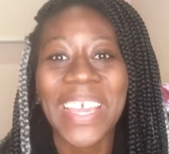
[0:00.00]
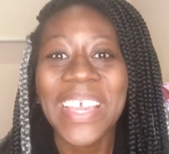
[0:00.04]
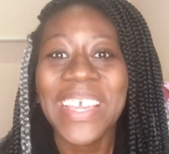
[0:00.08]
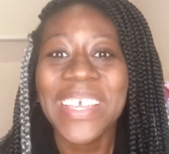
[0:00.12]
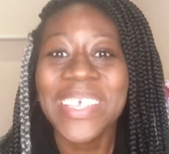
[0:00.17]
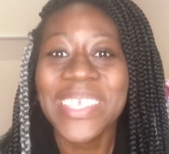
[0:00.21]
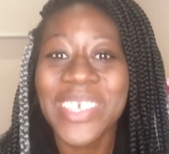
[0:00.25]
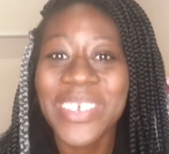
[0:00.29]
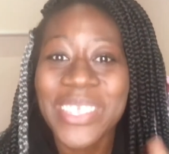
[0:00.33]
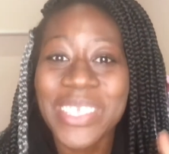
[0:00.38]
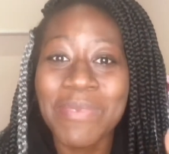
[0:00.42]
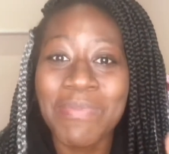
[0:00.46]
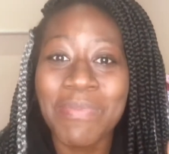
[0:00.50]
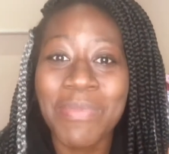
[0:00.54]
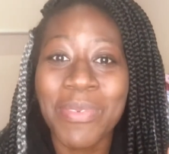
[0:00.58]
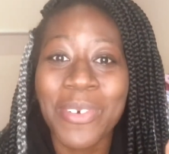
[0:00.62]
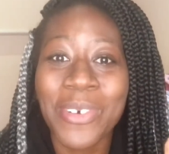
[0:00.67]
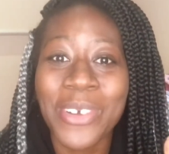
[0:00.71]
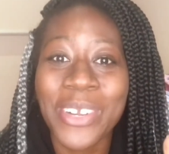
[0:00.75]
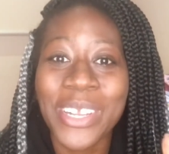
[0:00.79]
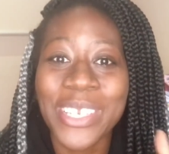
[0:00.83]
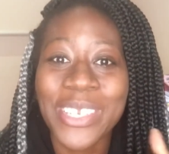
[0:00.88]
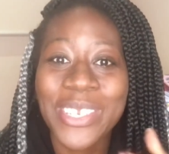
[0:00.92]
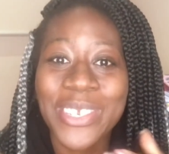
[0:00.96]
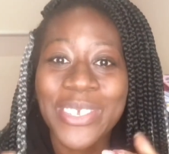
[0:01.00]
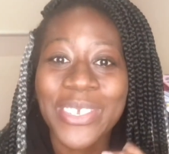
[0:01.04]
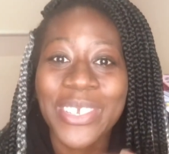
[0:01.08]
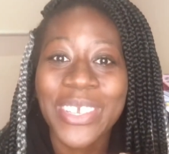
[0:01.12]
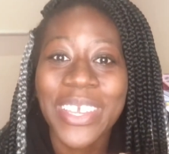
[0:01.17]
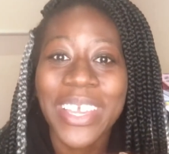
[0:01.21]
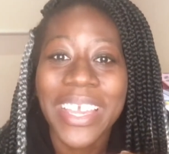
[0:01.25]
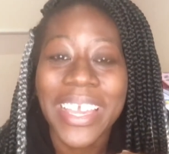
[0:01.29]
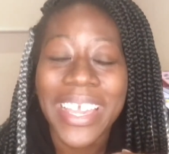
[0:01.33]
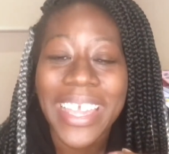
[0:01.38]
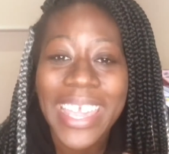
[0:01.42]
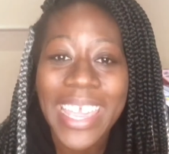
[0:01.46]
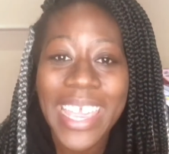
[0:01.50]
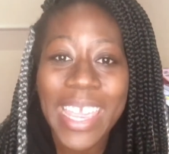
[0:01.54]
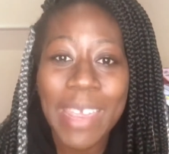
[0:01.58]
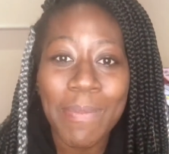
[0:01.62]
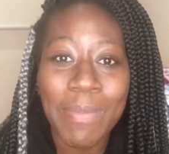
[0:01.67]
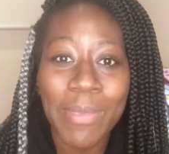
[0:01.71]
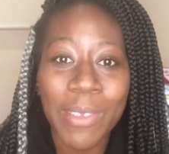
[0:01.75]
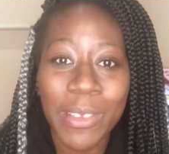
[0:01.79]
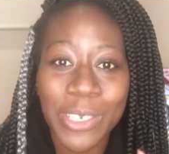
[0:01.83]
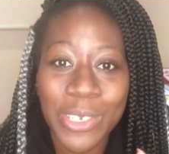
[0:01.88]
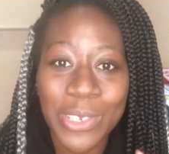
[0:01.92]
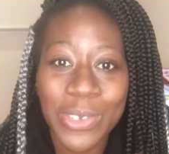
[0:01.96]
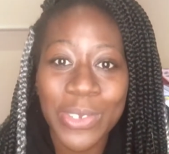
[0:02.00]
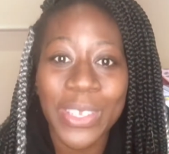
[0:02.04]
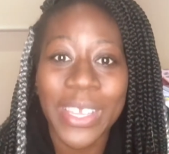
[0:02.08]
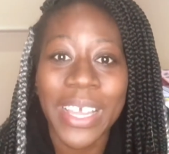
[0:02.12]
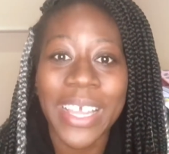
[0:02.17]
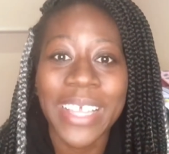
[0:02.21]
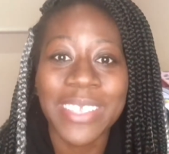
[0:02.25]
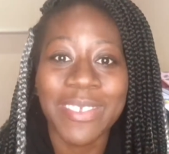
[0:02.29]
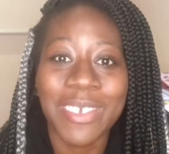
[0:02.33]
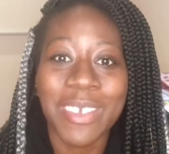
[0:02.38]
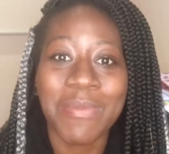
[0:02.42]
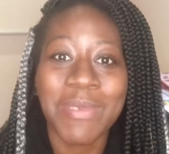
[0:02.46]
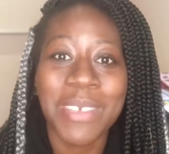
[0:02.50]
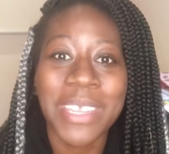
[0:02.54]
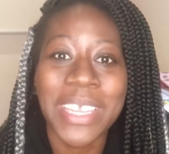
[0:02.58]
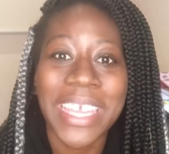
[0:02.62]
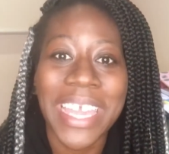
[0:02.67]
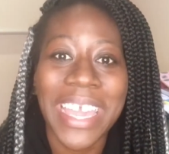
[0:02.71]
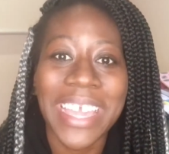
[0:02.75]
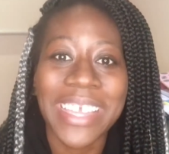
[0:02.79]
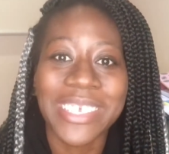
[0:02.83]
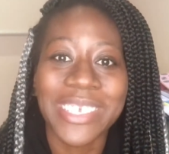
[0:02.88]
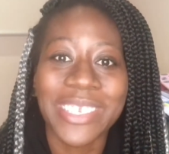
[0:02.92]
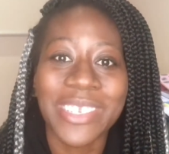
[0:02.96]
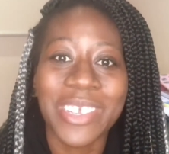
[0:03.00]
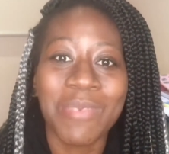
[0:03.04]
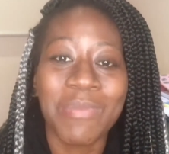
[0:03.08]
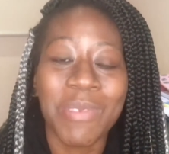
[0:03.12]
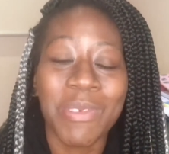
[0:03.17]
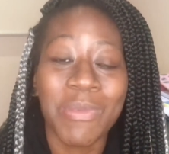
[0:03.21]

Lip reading: So it's important to keep keep the two lines of communication open.